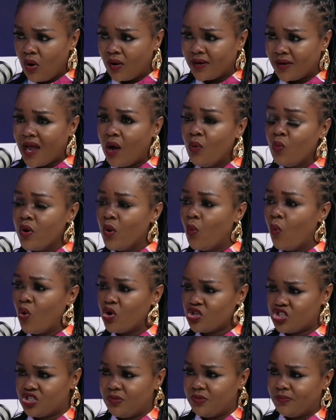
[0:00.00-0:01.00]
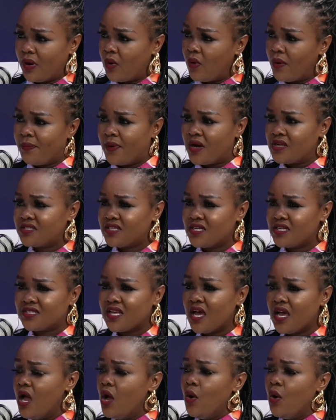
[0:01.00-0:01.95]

Now we mm. worship our pastors. Yes.